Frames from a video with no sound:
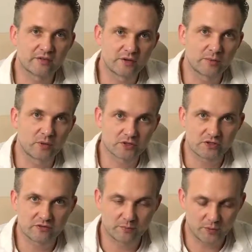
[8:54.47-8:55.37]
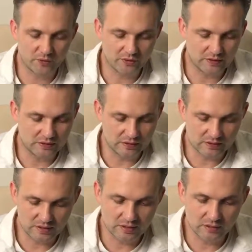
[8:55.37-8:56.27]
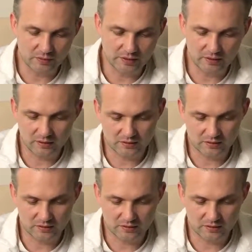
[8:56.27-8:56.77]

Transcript: a very positive point that it is integrated,